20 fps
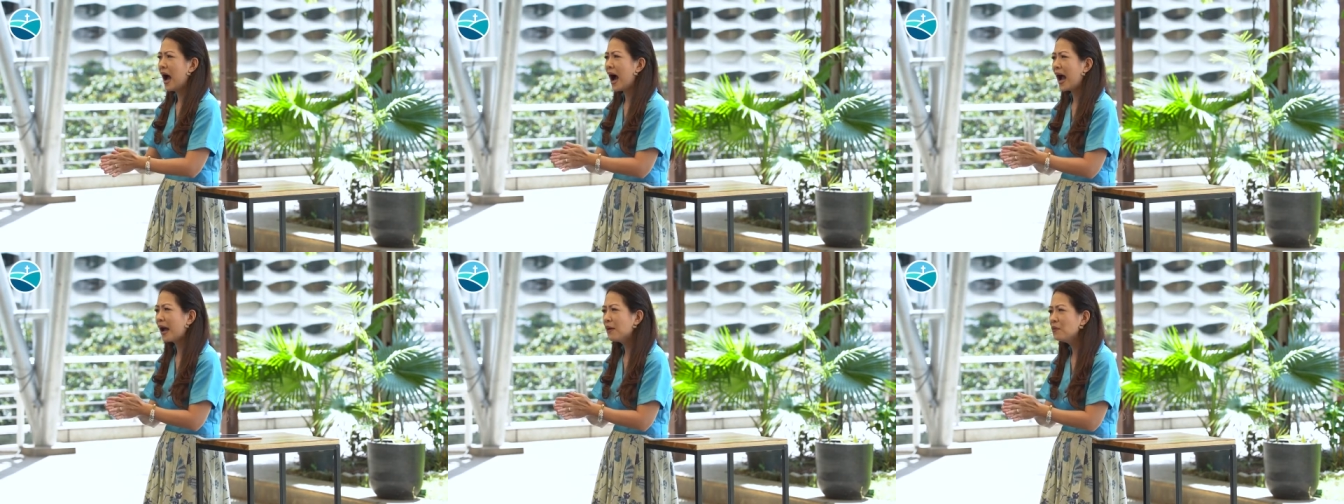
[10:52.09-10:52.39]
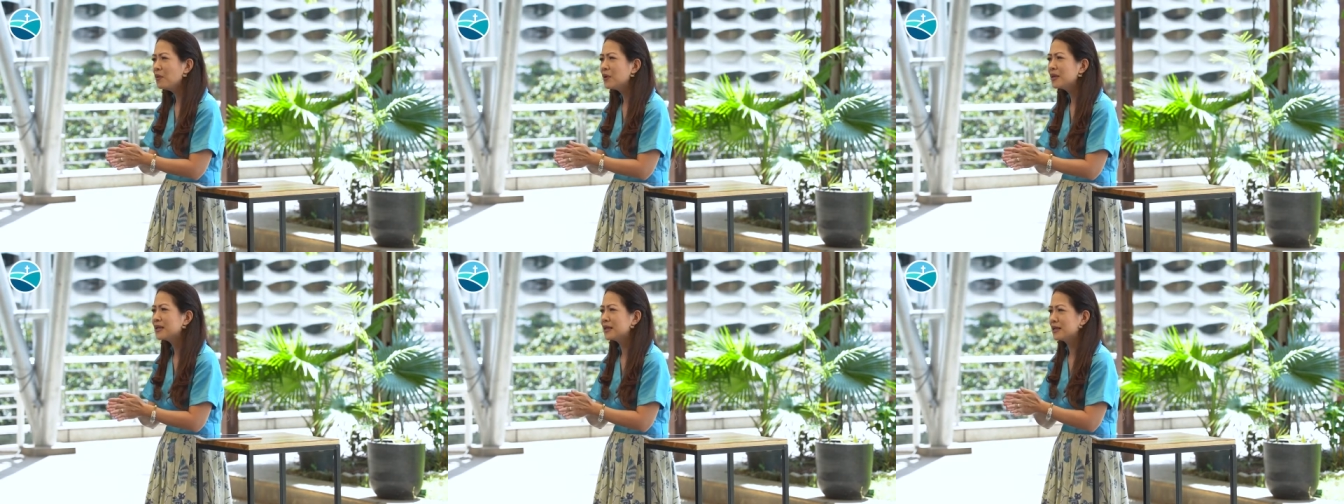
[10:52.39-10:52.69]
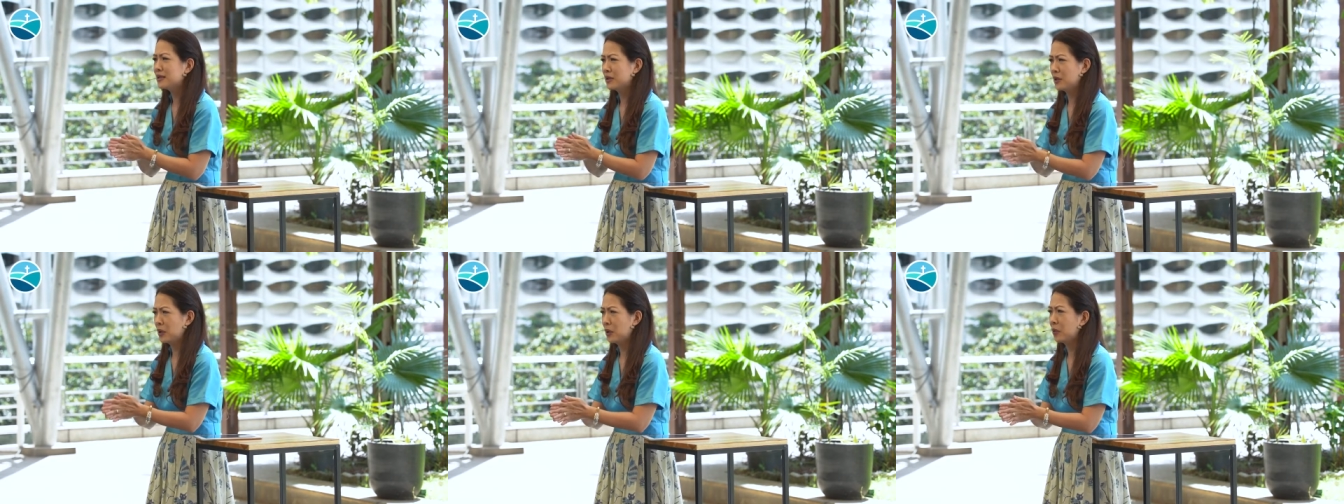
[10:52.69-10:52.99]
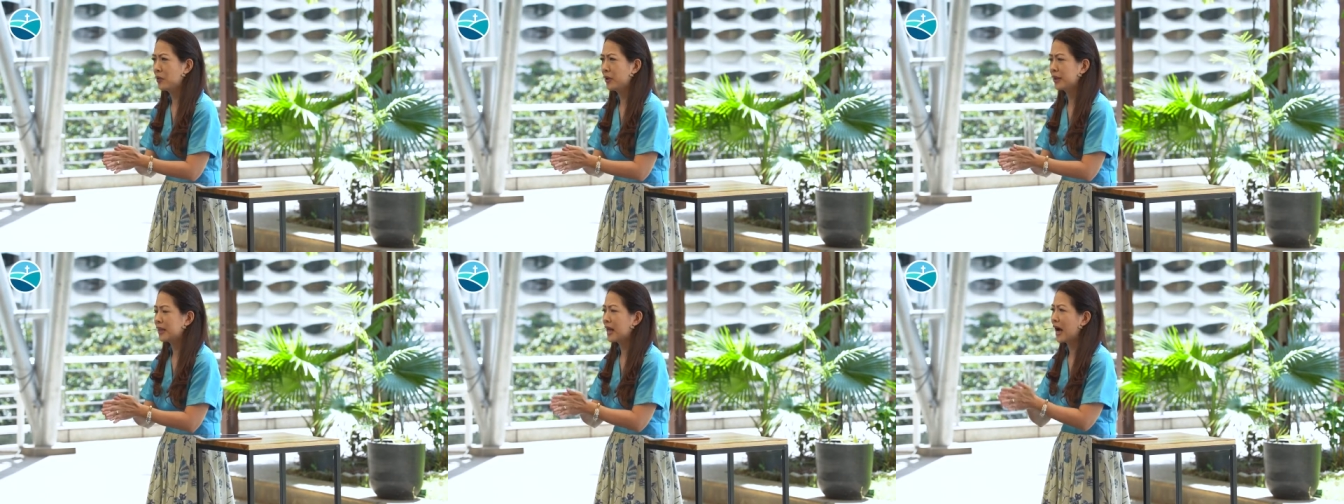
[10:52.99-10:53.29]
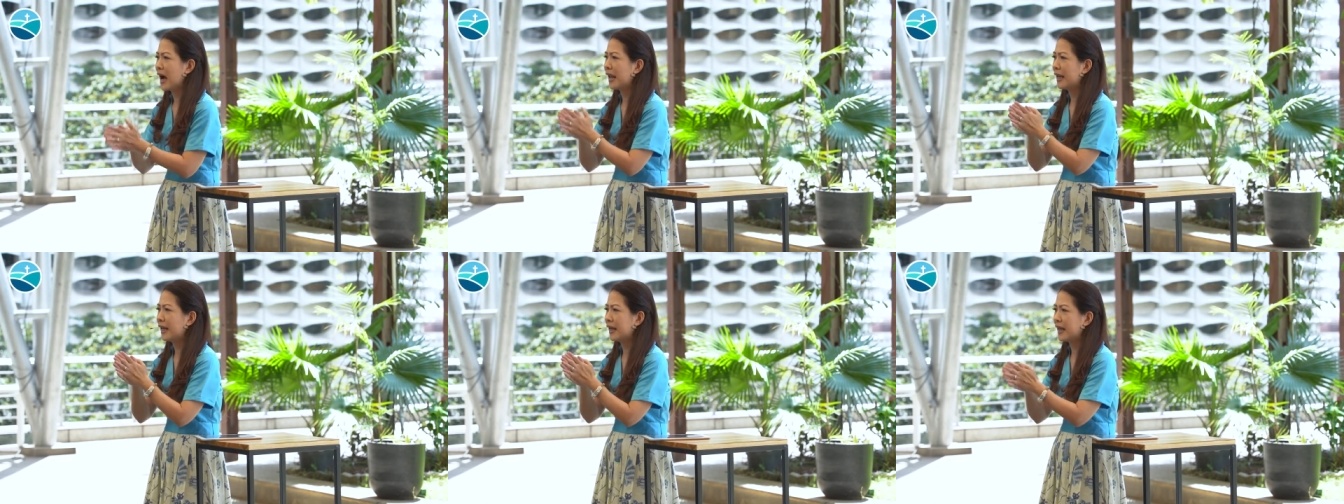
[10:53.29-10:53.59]
I wouldn't know it
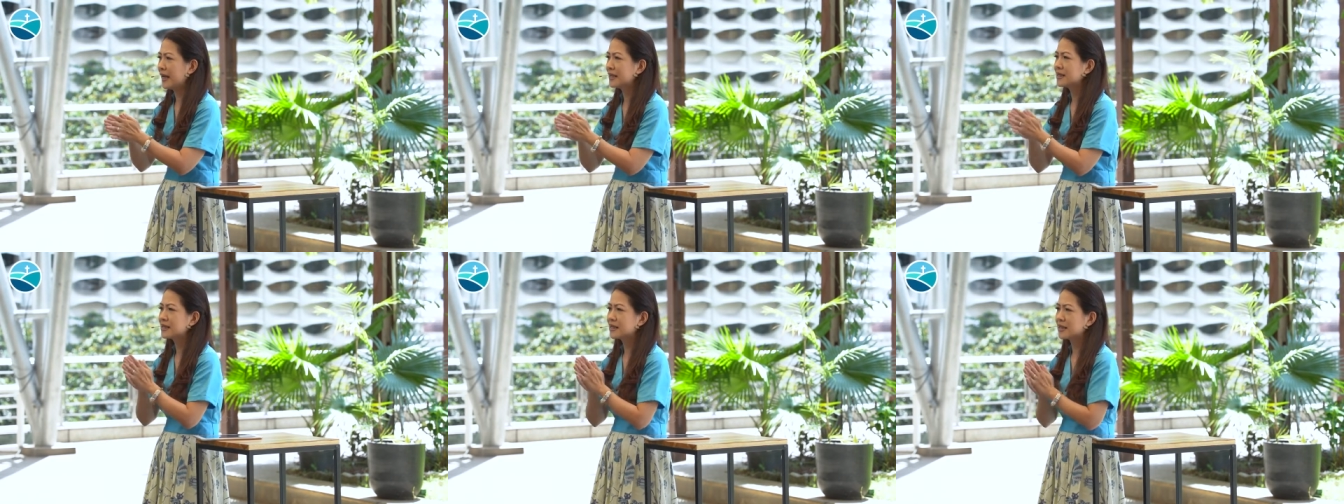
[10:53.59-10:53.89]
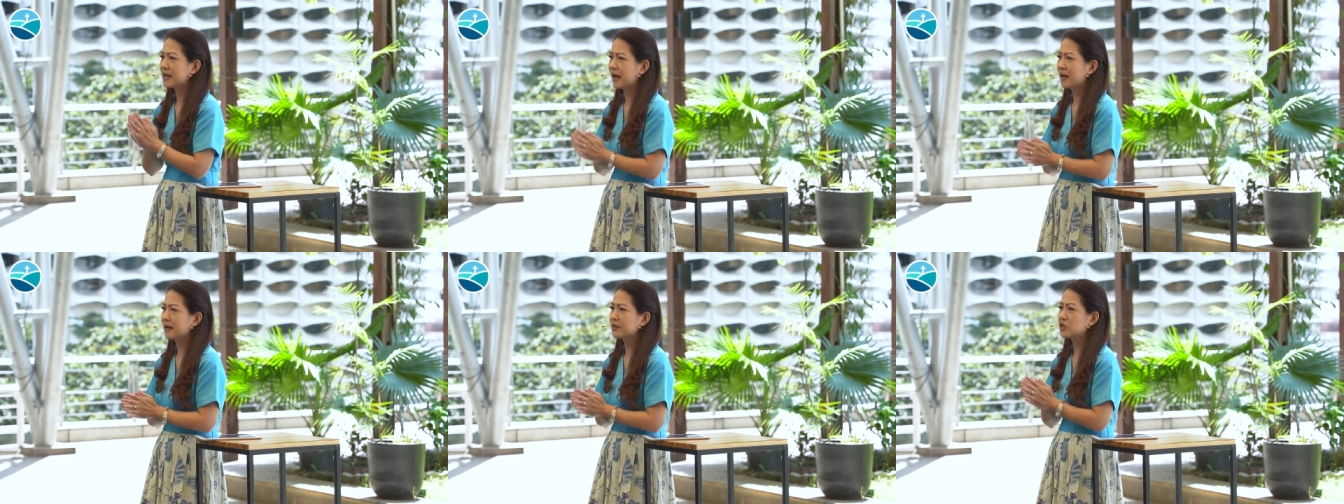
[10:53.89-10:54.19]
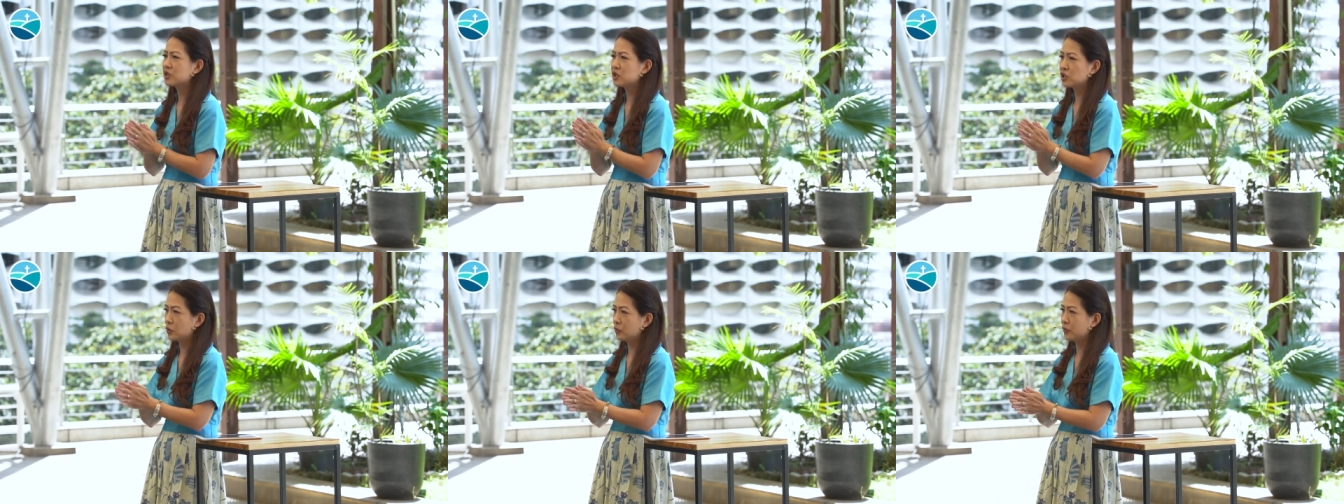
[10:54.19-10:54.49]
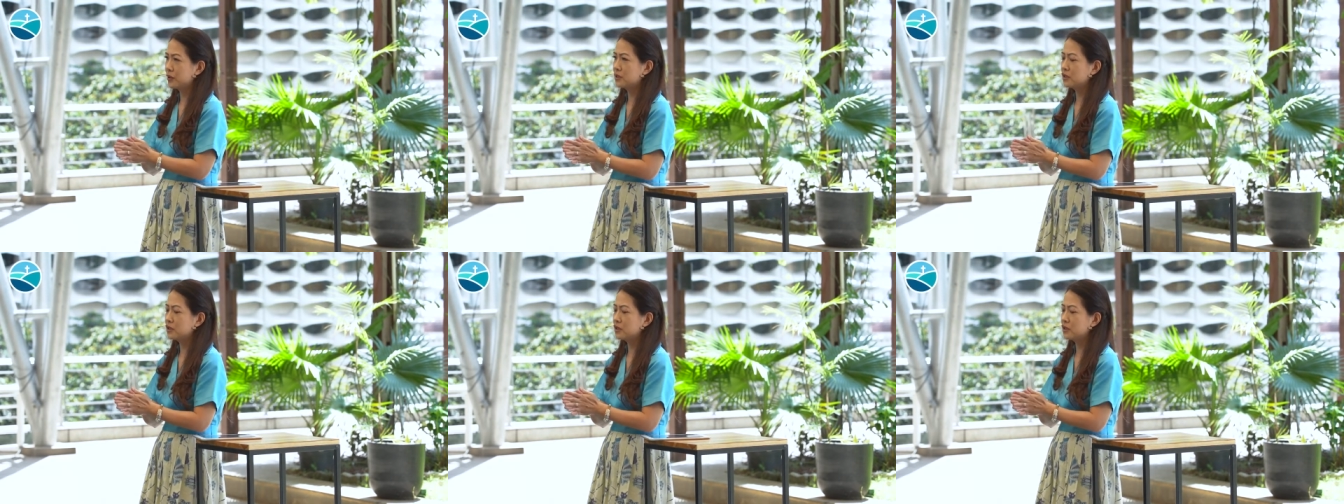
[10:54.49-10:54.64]
unless God showed